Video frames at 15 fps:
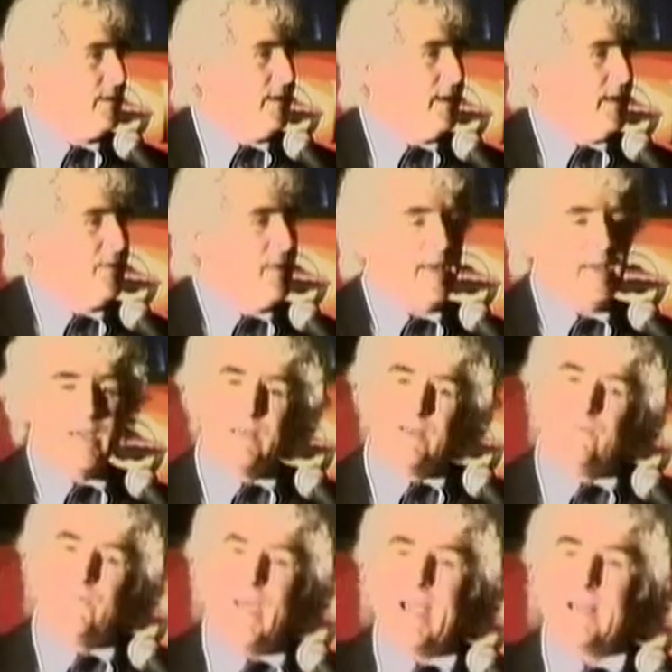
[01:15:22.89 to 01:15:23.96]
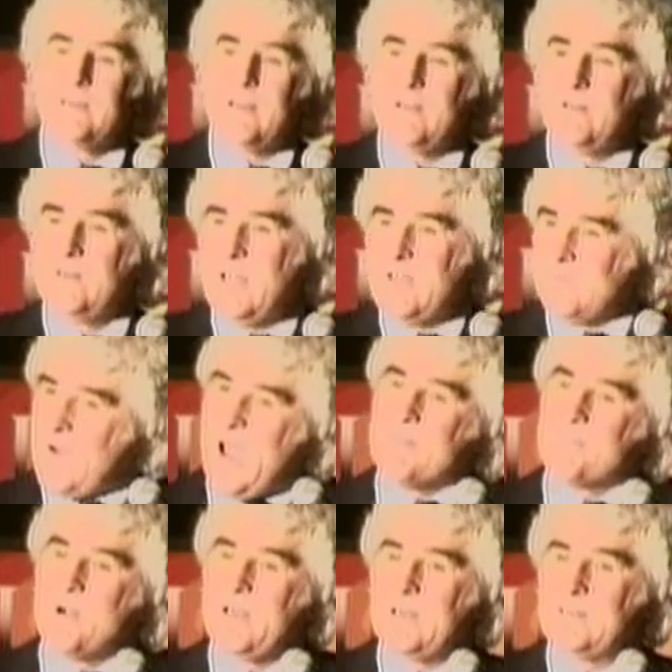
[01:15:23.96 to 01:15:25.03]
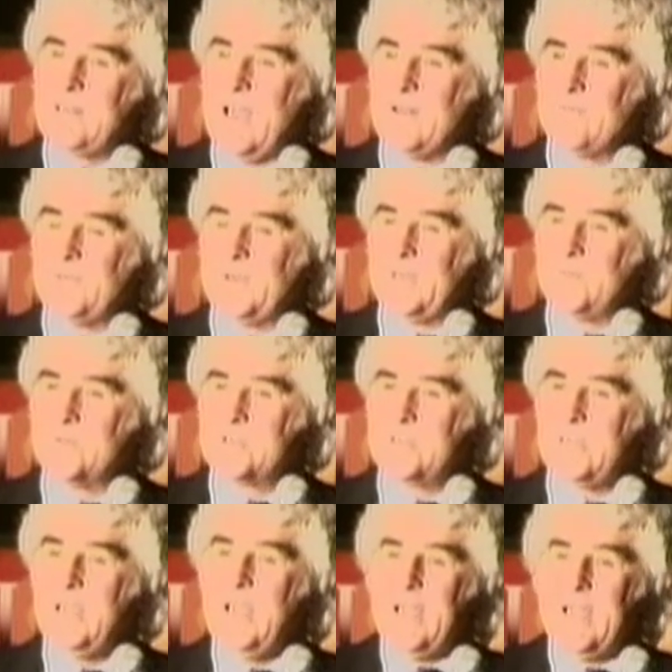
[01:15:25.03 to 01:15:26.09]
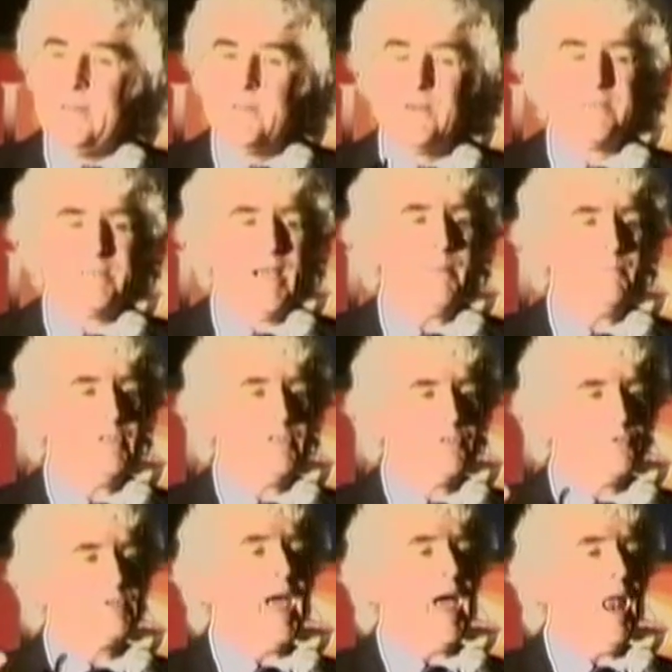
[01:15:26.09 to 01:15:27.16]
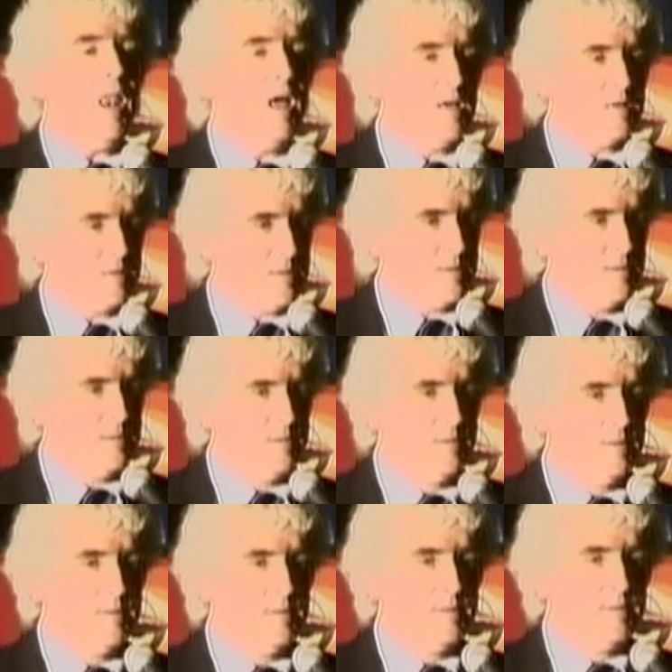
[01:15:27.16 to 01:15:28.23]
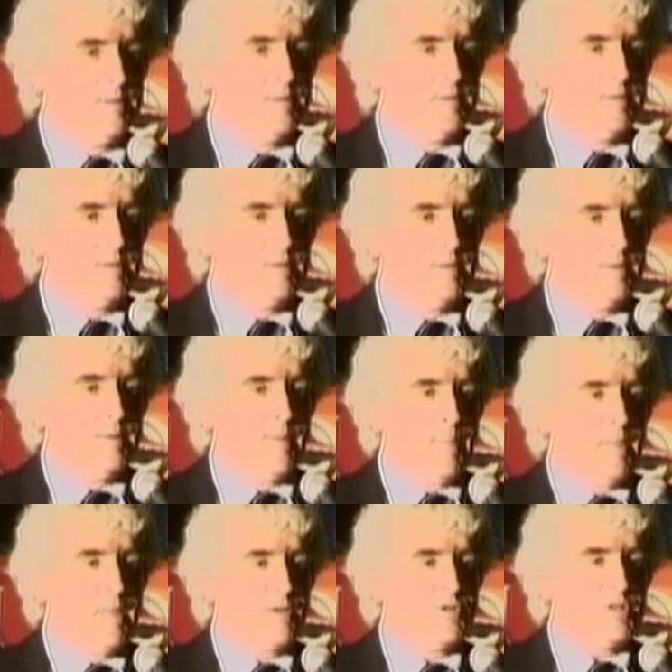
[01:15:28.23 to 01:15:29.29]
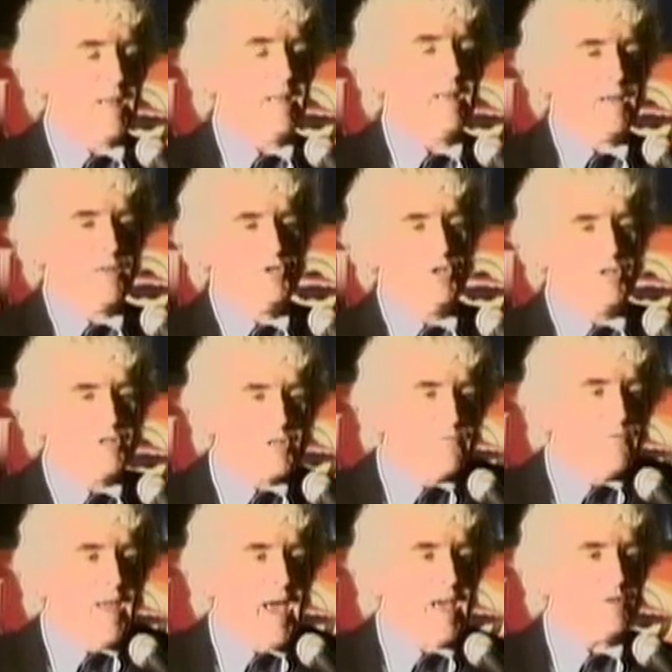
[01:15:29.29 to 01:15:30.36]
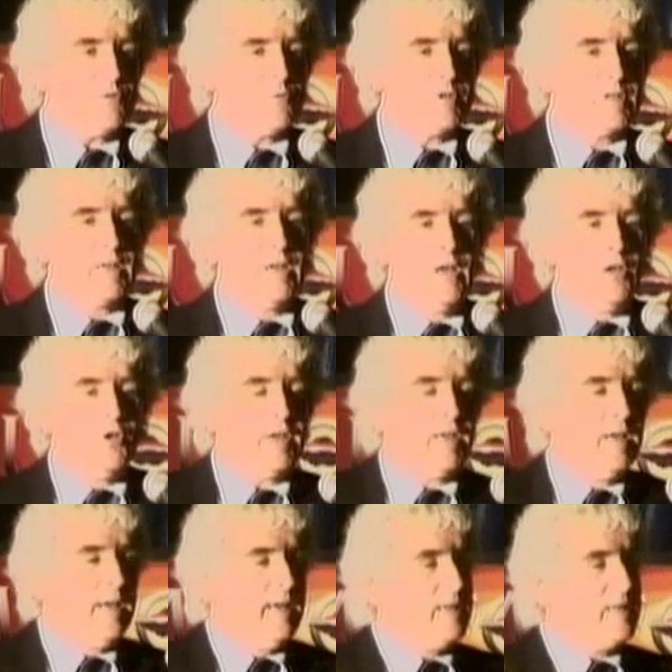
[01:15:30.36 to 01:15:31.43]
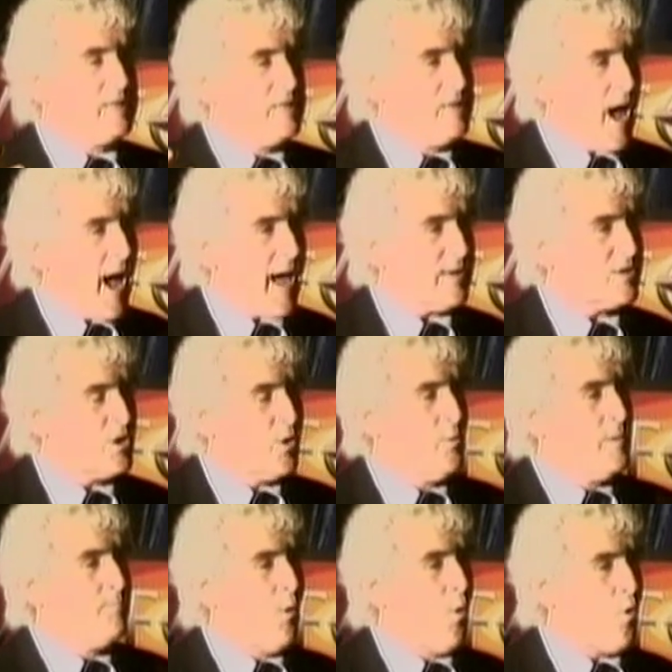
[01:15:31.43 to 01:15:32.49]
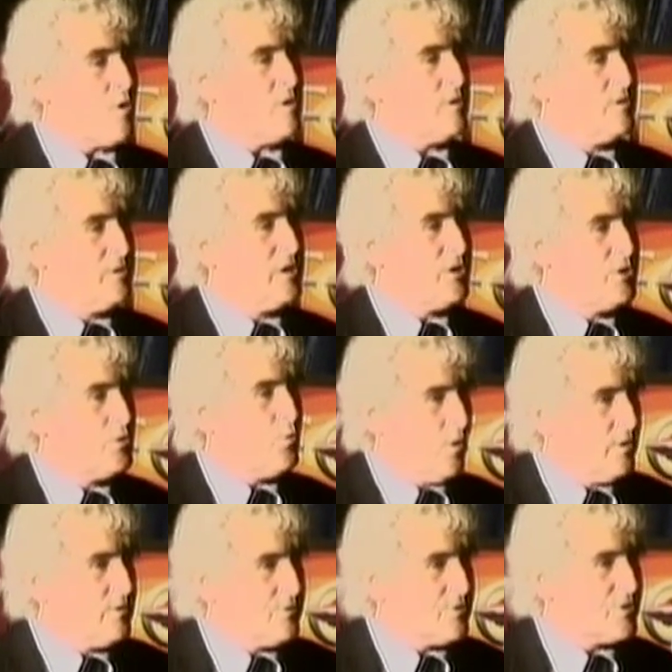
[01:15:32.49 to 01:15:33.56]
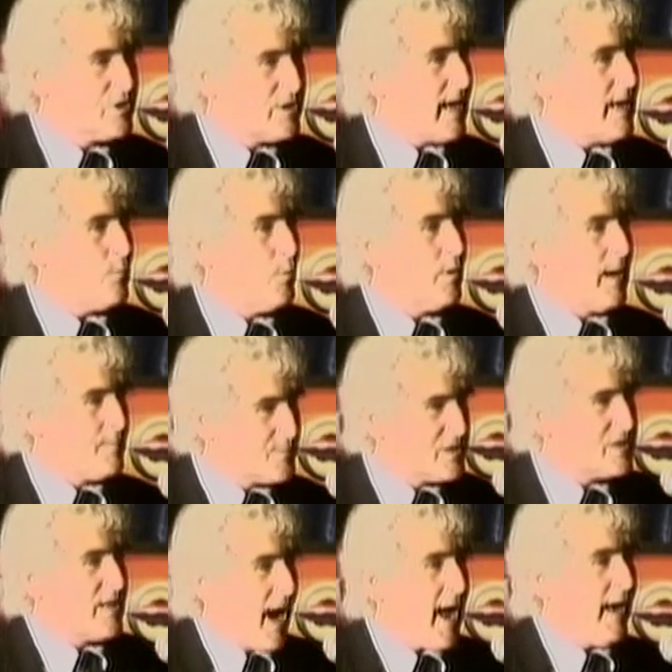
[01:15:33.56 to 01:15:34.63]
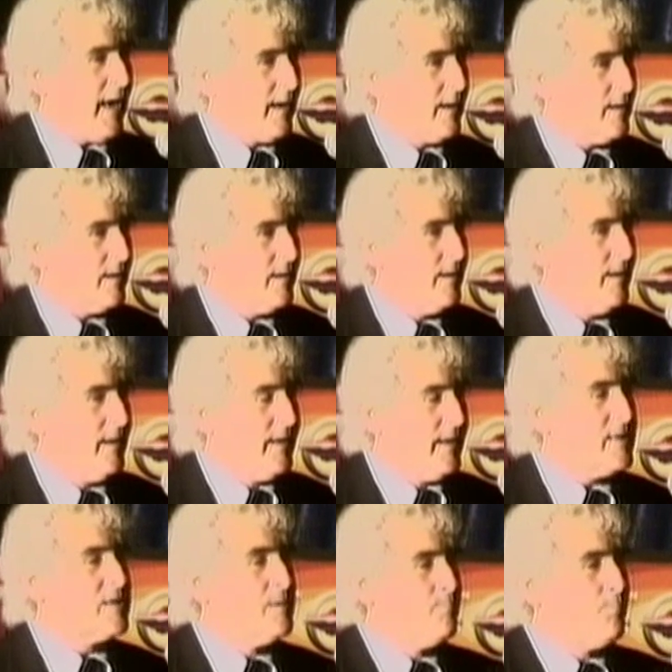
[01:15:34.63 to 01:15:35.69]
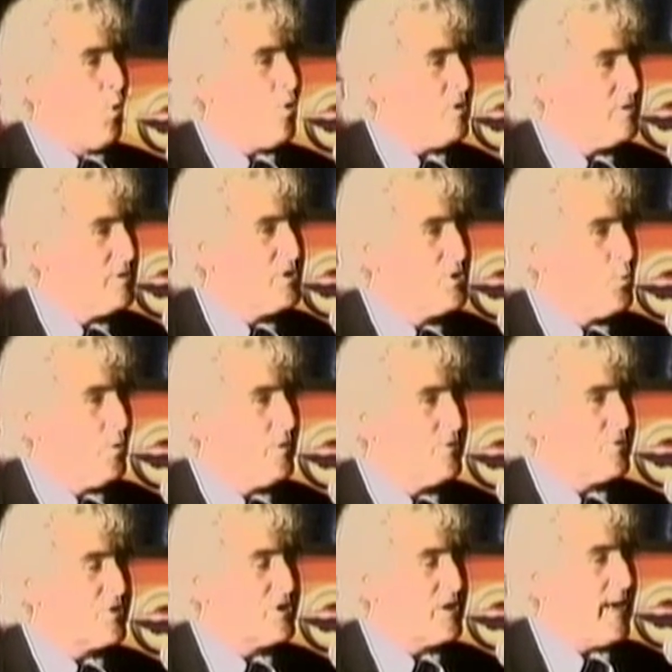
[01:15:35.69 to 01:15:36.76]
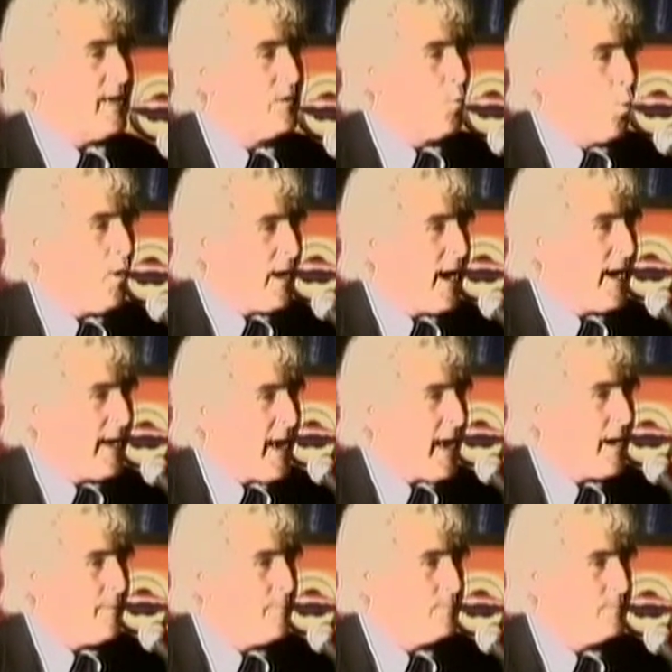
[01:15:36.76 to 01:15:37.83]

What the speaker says: and they can in fact, they vibrate at that frequency, and they're attempting to tell us. Like Jesus of Nazareth said, look, it is not so important that you understand what I'm saying. It's important that you understand what I am.